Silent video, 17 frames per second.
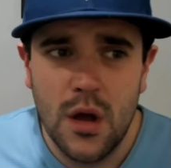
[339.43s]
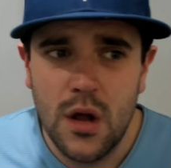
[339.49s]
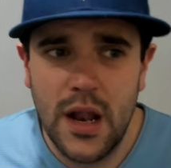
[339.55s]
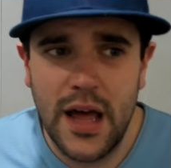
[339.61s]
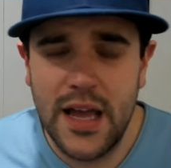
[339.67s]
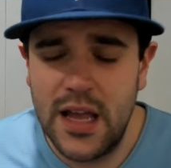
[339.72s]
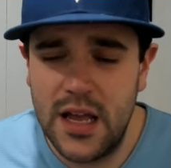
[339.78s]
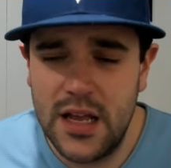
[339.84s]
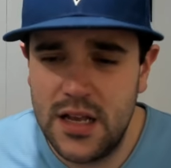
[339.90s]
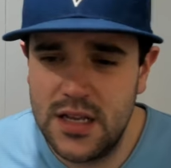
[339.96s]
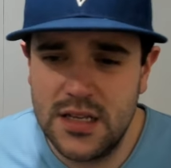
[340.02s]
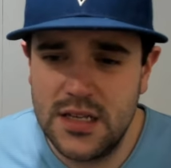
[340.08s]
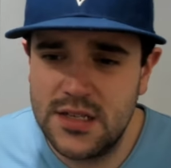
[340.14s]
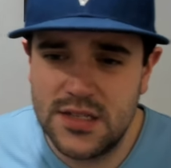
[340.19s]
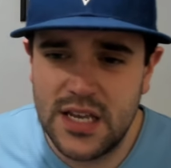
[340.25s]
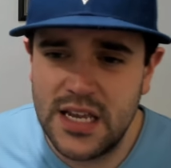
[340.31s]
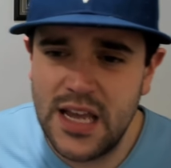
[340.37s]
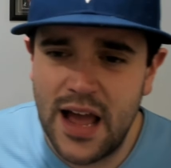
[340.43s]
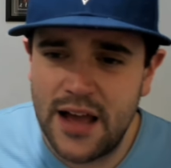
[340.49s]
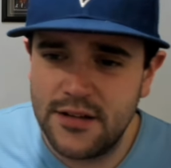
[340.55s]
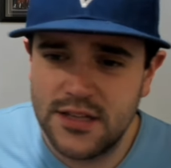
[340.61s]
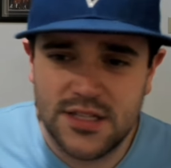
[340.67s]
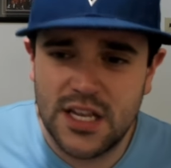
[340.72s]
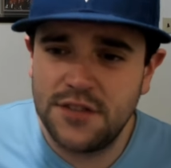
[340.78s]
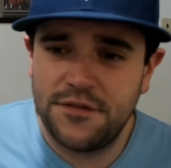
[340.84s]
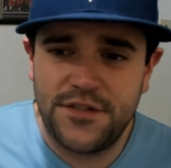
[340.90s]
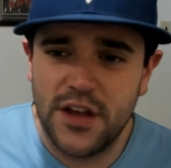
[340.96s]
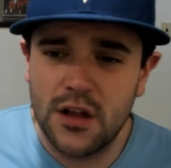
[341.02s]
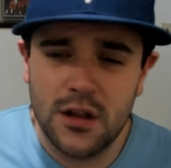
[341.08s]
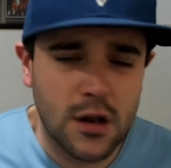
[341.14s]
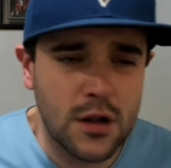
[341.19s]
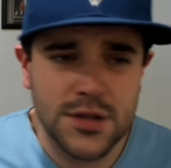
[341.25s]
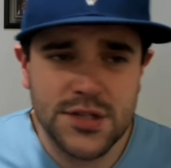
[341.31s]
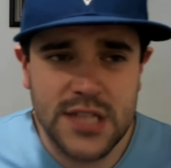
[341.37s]
Like, is he is he feeling
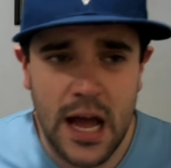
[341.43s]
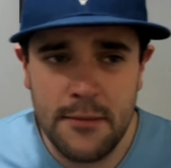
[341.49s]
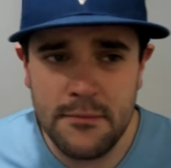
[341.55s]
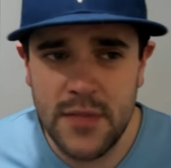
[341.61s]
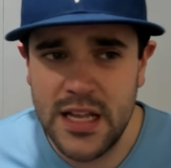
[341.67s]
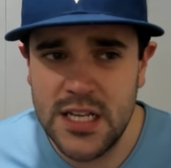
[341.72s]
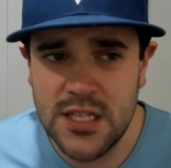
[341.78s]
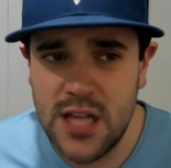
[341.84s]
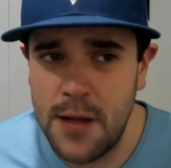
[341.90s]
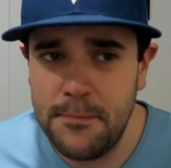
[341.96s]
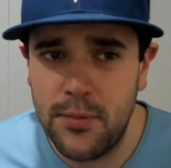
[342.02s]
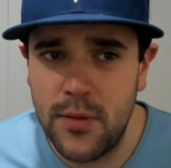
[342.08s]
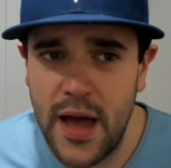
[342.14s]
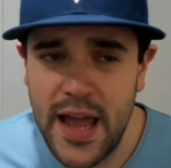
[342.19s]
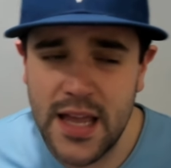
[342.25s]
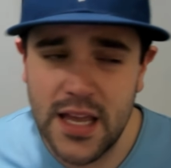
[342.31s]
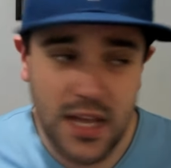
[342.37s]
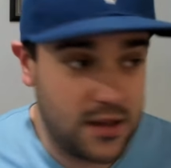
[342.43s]
a little something that he's not playing?